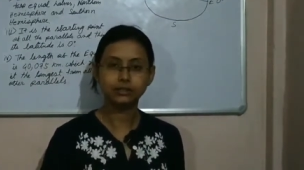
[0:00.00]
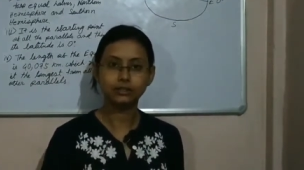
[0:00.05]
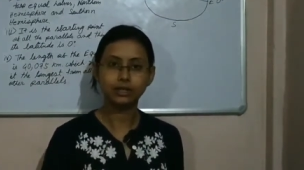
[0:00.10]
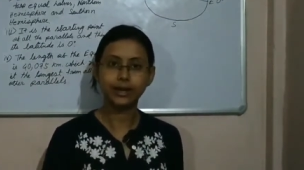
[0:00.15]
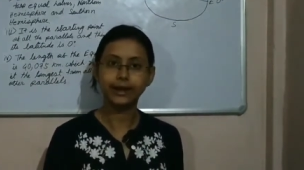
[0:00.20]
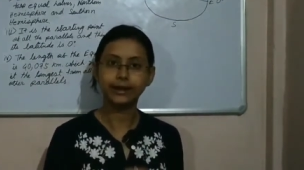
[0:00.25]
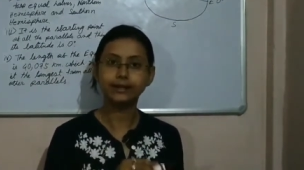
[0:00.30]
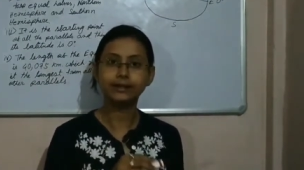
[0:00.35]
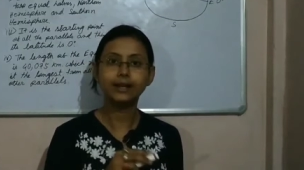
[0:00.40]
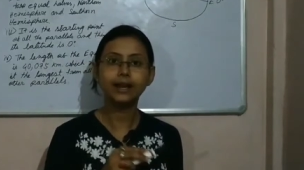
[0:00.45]

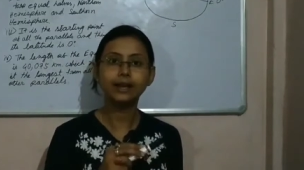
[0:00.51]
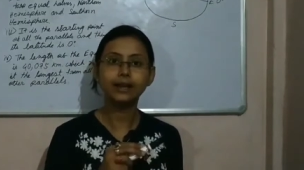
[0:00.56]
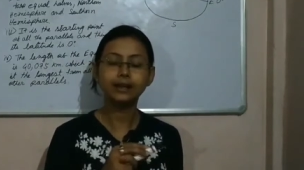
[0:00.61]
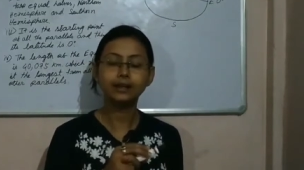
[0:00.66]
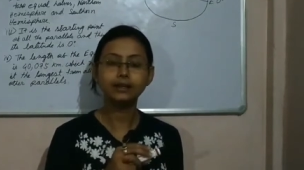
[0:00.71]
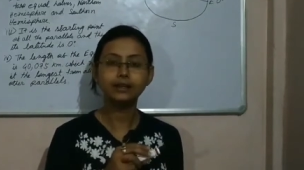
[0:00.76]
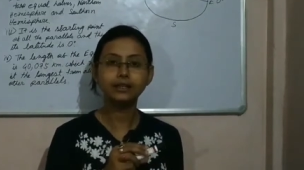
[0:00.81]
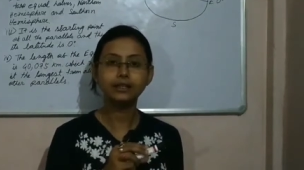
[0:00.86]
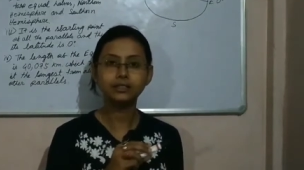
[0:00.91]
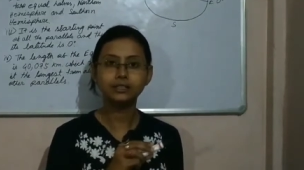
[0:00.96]

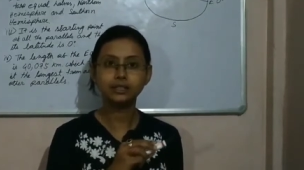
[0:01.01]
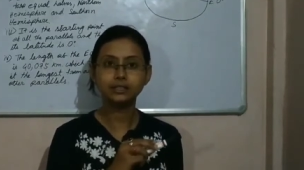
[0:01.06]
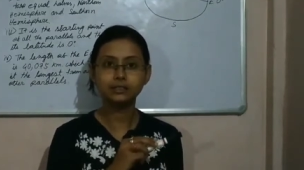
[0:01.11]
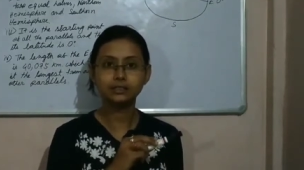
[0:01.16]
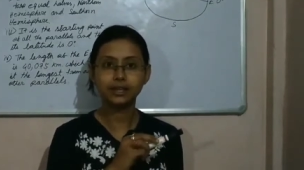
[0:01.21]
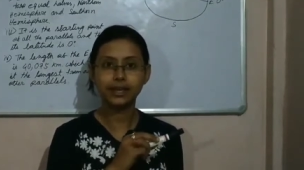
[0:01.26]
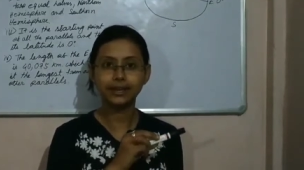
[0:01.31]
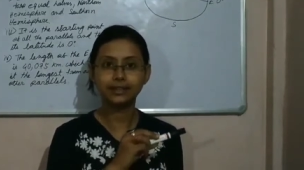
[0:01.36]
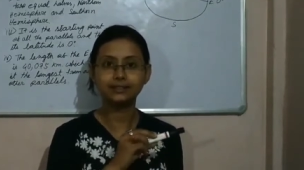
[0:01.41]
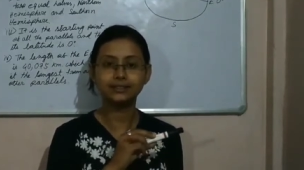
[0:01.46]
entirely just
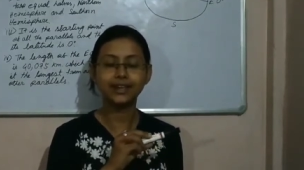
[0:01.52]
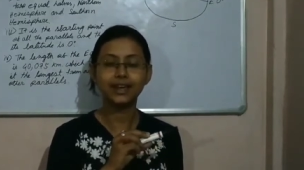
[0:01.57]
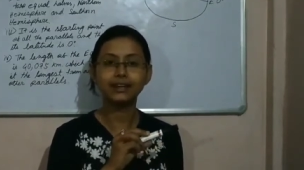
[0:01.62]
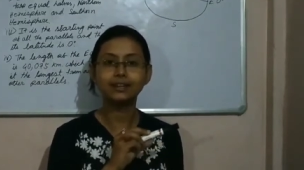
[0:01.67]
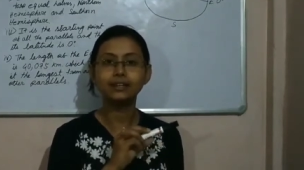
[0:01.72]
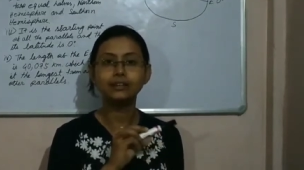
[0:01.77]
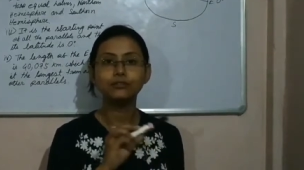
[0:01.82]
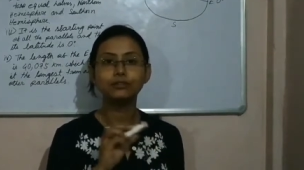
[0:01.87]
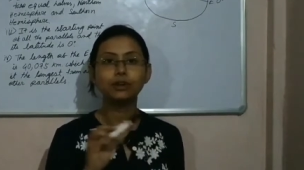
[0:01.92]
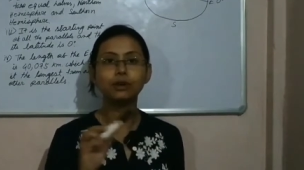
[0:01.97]

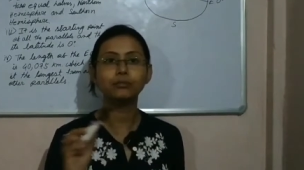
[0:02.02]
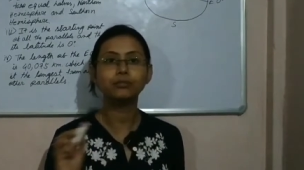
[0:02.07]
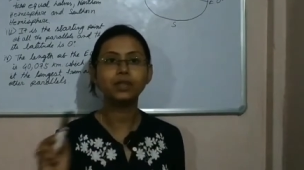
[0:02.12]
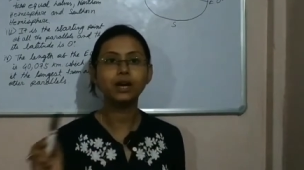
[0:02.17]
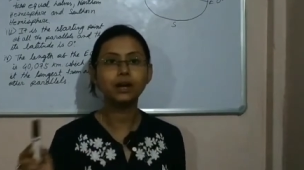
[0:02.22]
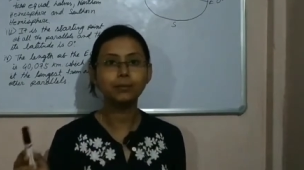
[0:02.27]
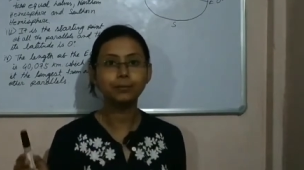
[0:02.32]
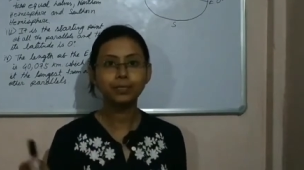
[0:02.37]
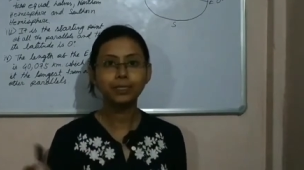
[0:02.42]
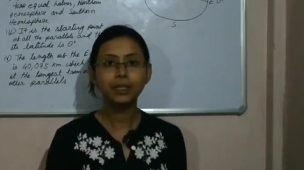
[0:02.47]
exactly from
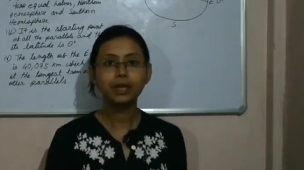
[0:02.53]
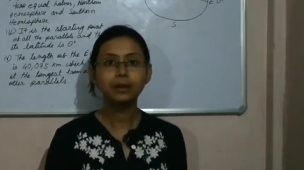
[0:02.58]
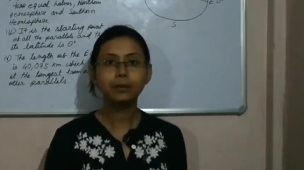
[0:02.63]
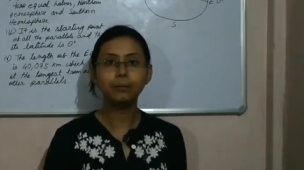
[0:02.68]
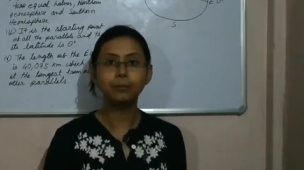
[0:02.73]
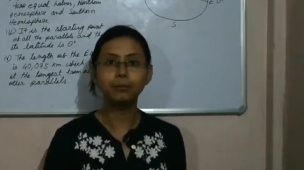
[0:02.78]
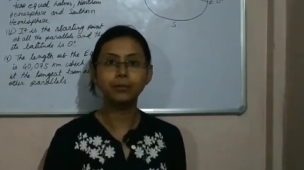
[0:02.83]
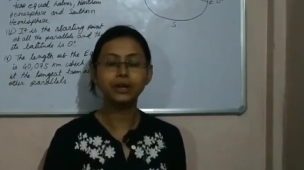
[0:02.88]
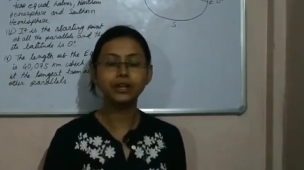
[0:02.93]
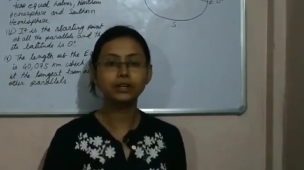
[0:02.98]
the
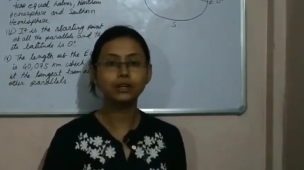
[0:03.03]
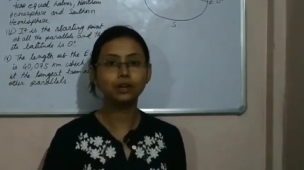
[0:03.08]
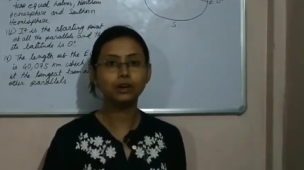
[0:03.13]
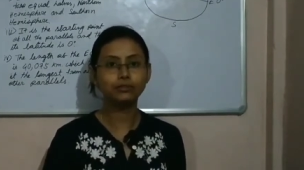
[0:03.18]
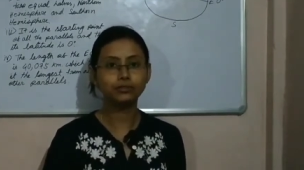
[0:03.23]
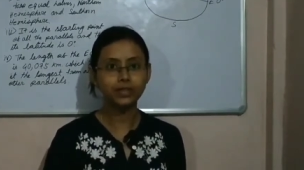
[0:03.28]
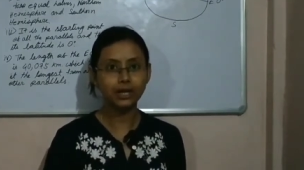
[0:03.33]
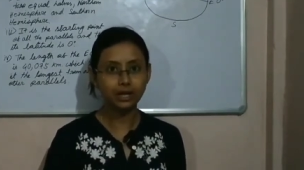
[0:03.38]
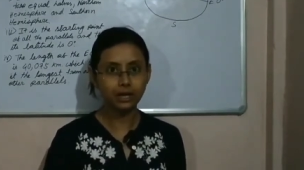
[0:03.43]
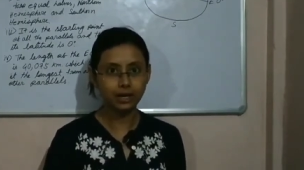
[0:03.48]
middle of
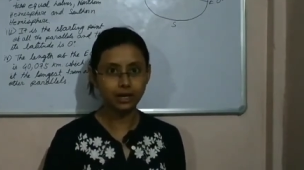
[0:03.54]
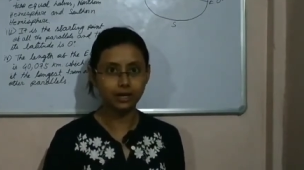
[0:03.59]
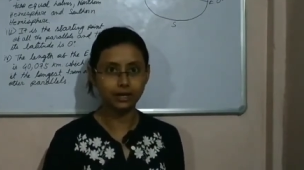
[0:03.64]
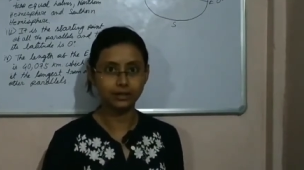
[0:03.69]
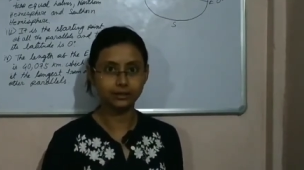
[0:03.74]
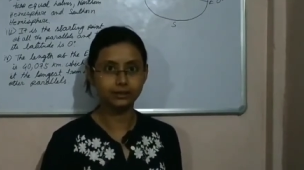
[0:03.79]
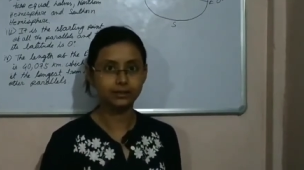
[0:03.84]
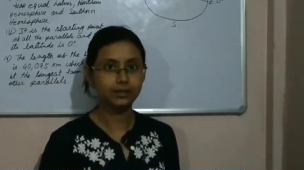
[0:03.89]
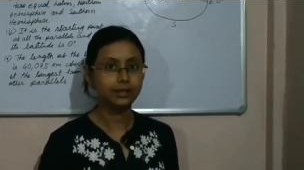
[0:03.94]
the earth.